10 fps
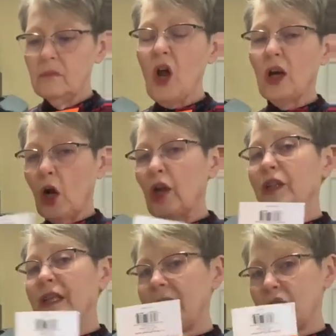Not on
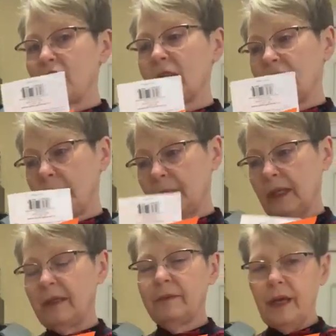the edge of the
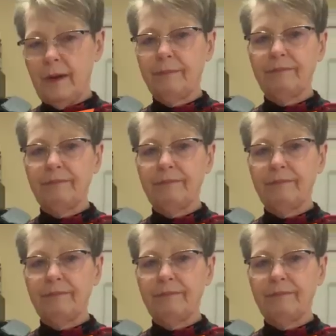template. Yeah.